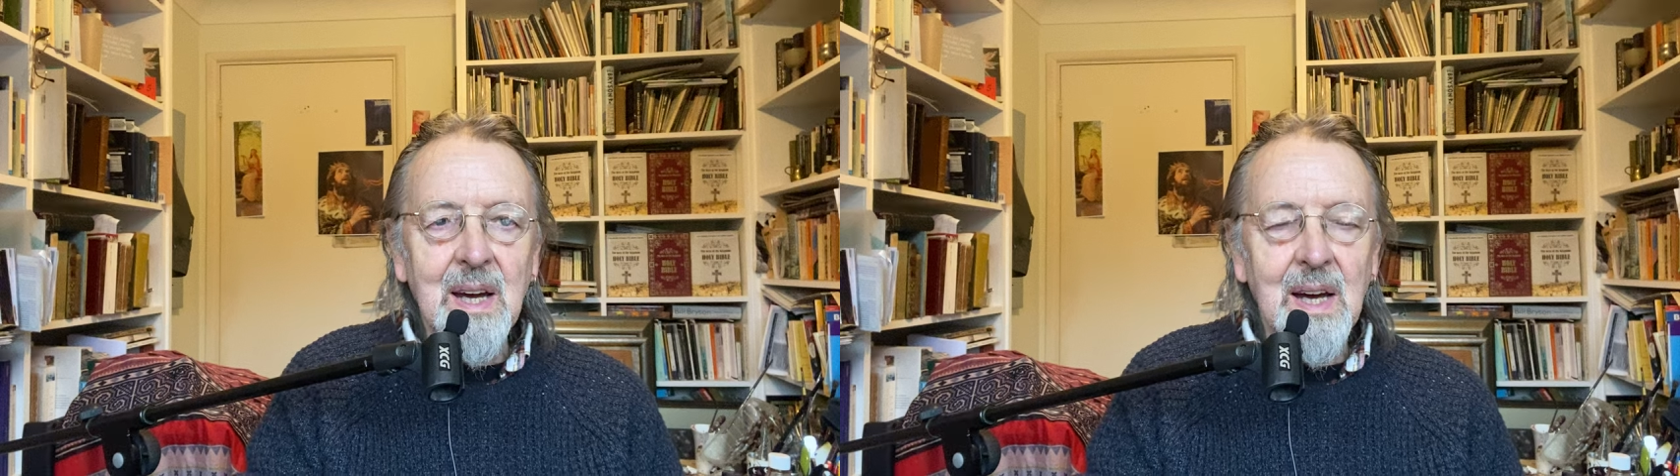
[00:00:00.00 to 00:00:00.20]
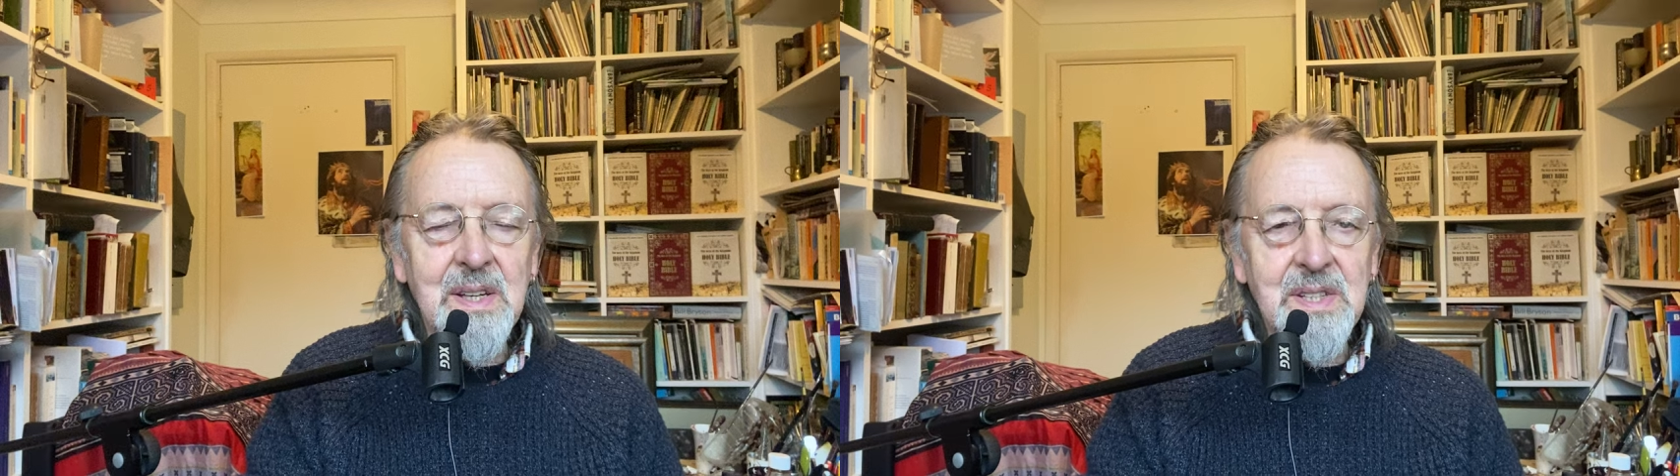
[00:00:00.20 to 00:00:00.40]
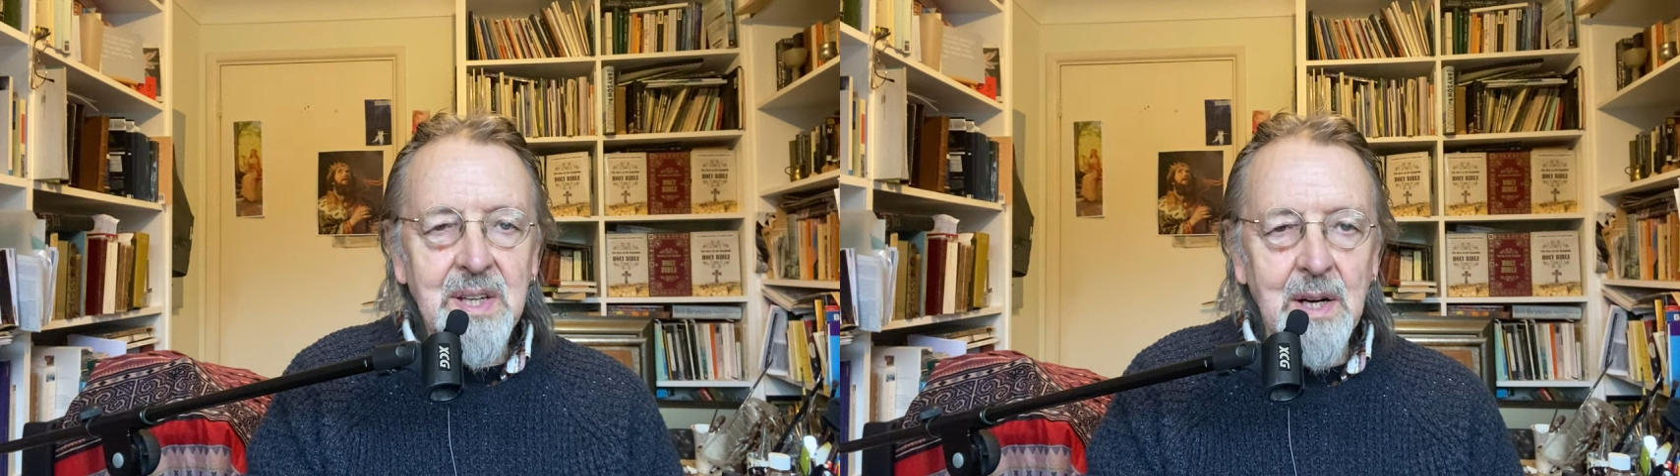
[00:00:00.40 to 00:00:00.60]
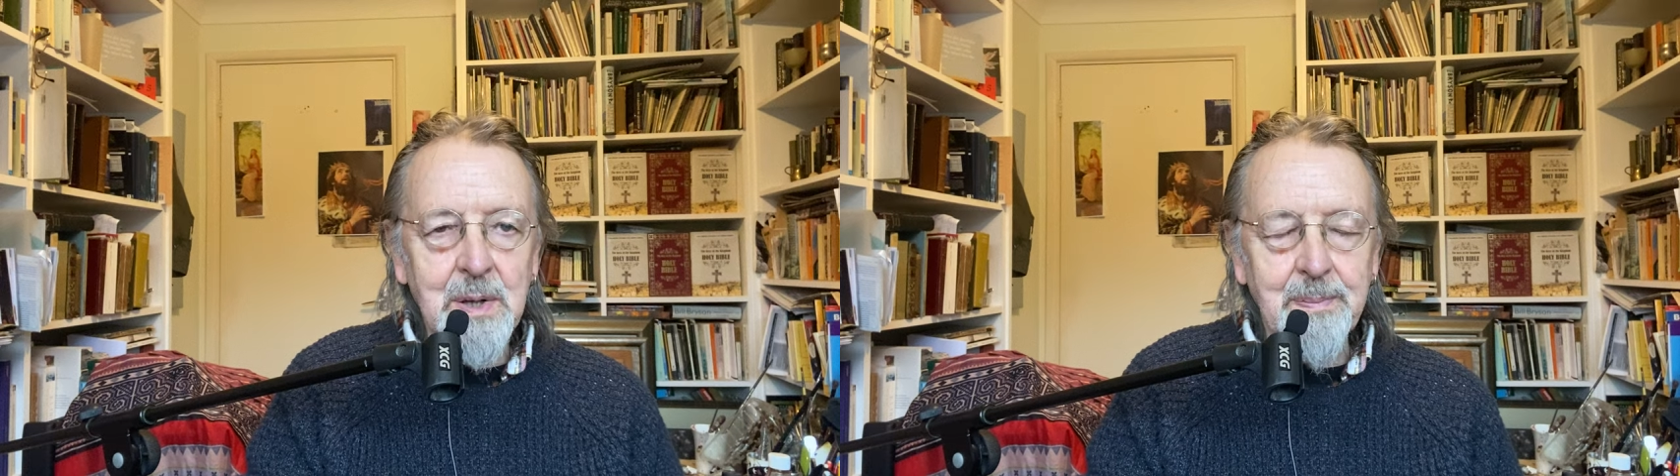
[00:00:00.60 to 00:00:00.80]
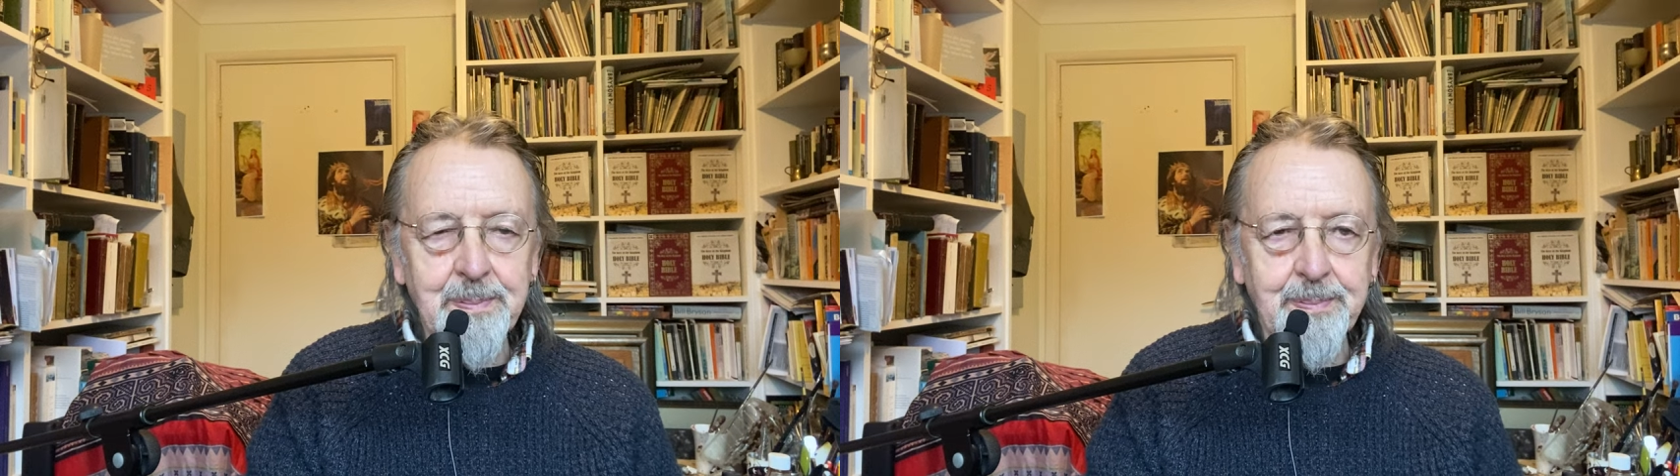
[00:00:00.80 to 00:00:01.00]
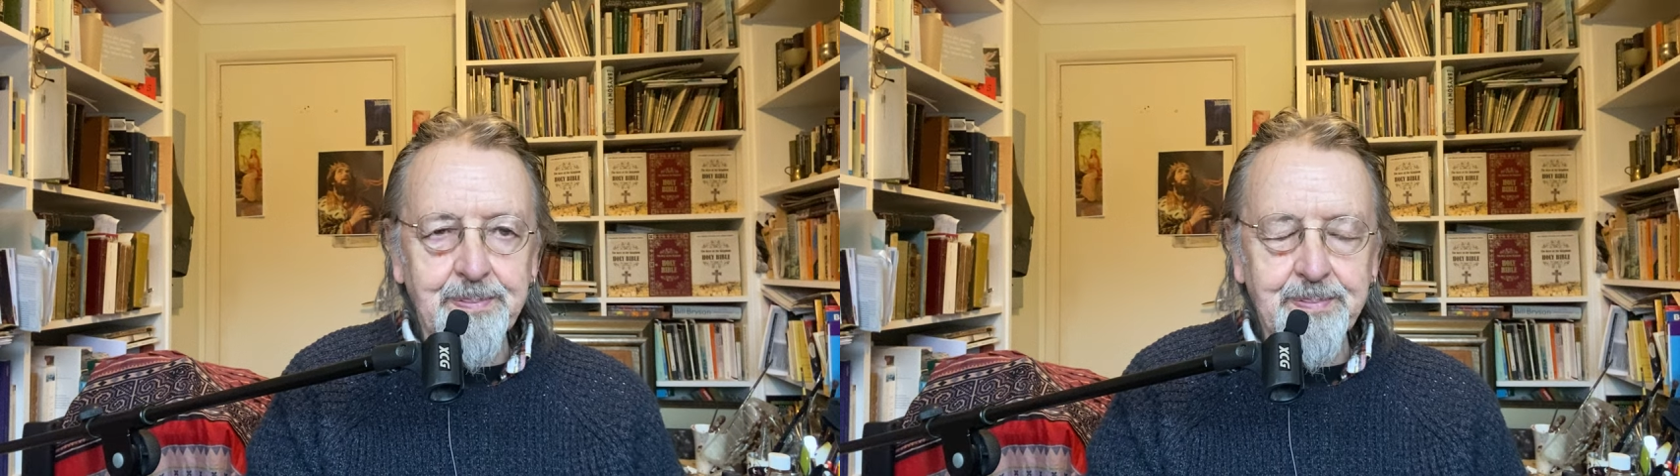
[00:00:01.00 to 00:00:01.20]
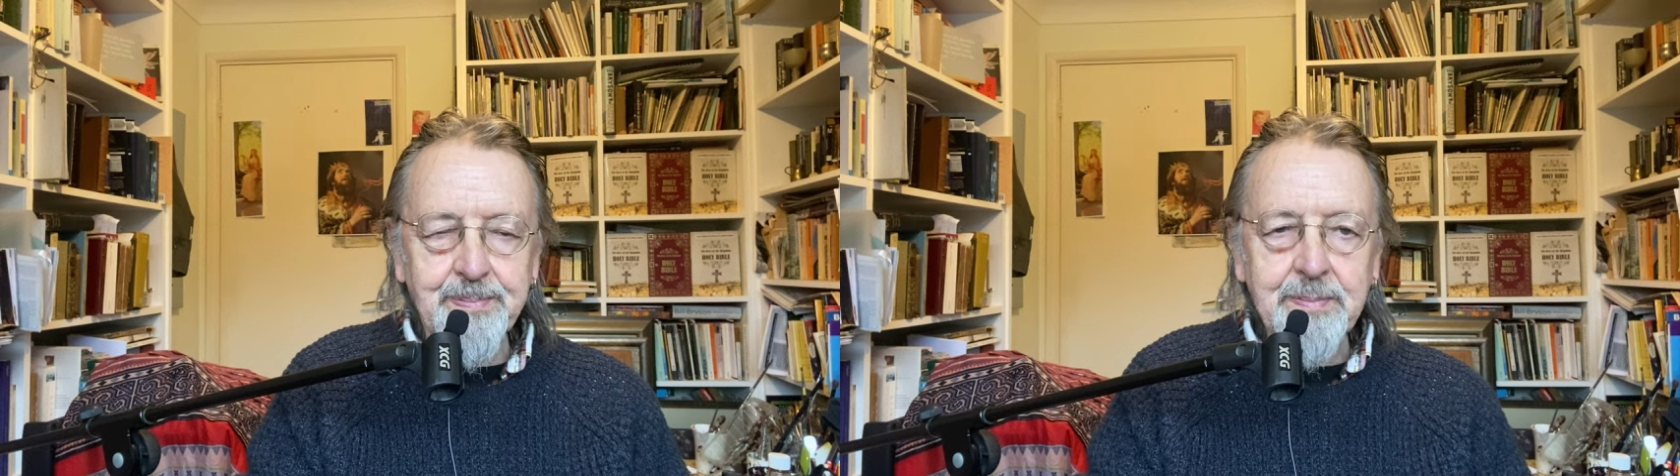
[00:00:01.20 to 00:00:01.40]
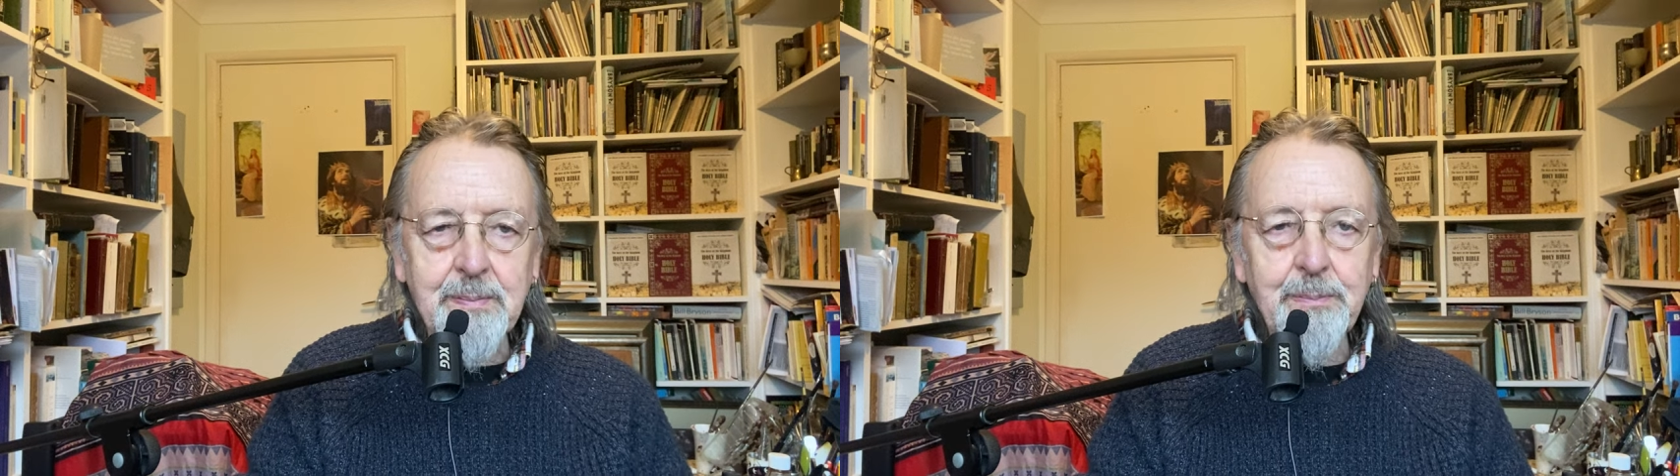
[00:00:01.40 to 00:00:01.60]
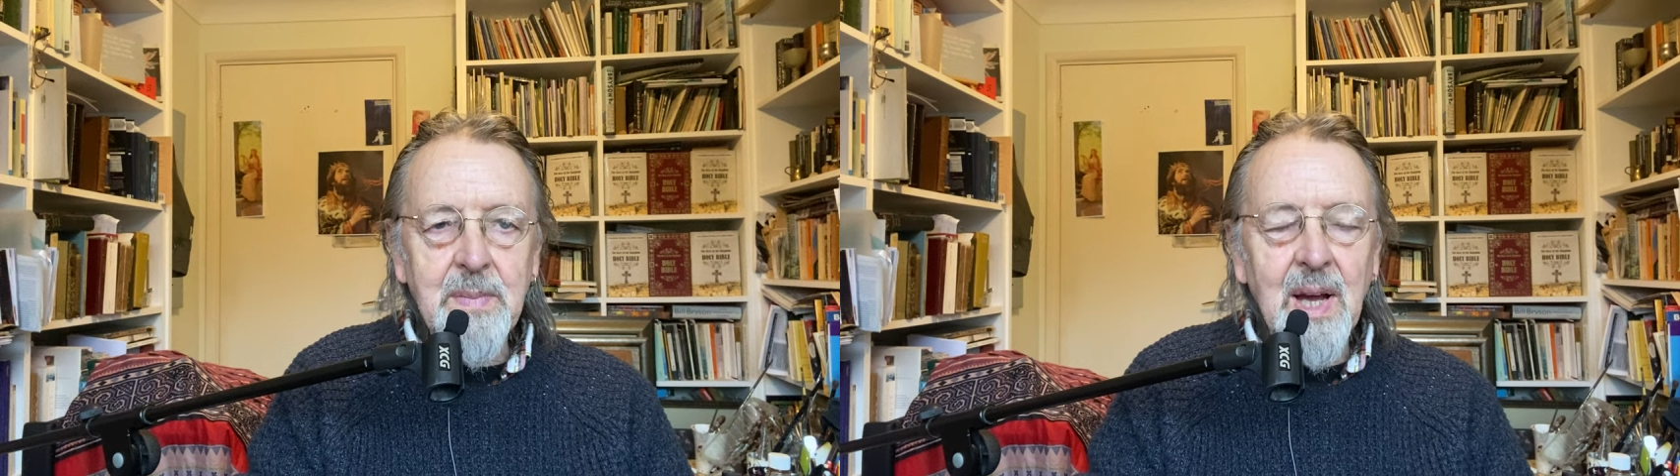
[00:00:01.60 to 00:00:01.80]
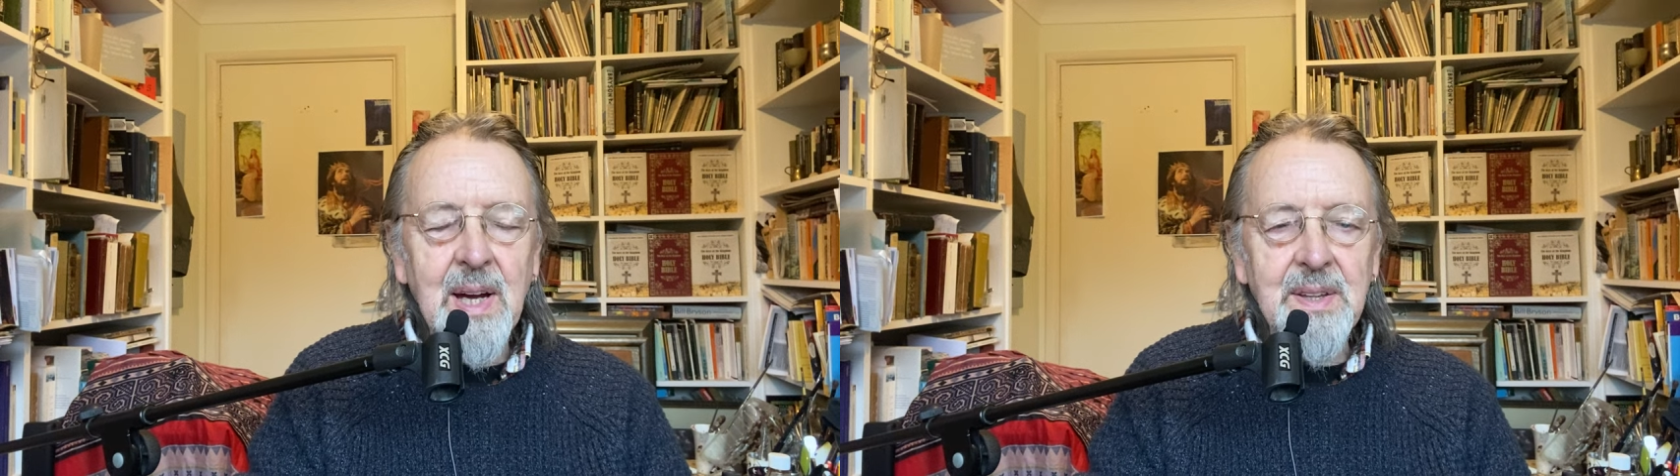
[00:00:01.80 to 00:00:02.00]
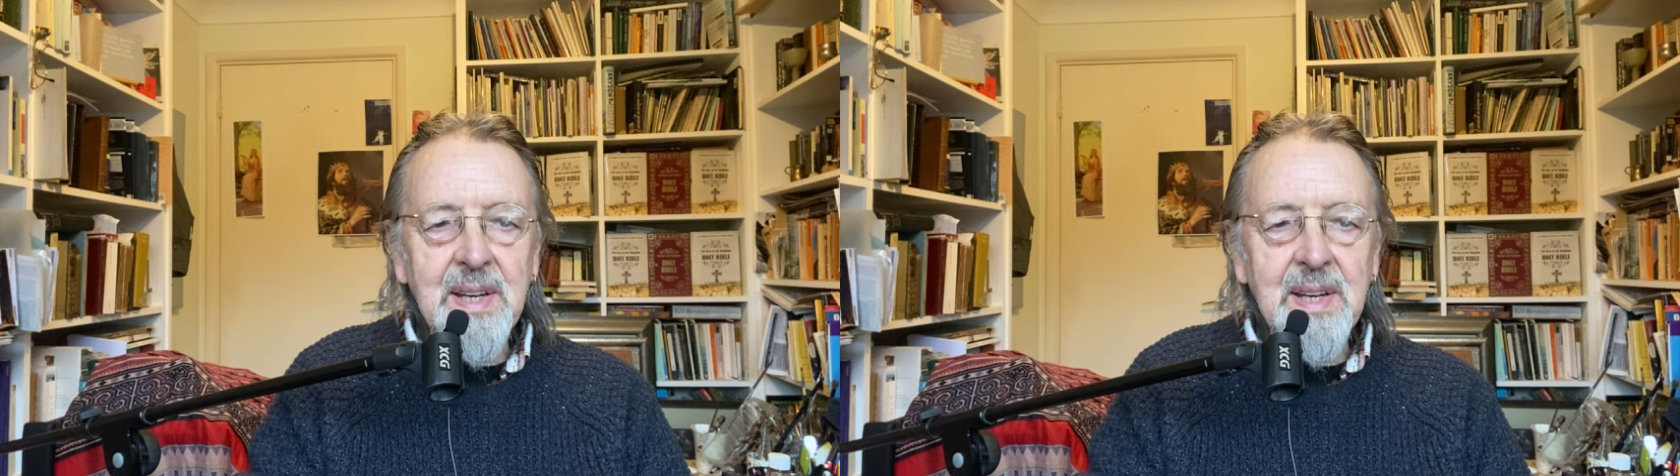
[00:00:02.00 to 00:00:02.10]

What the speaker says: And so at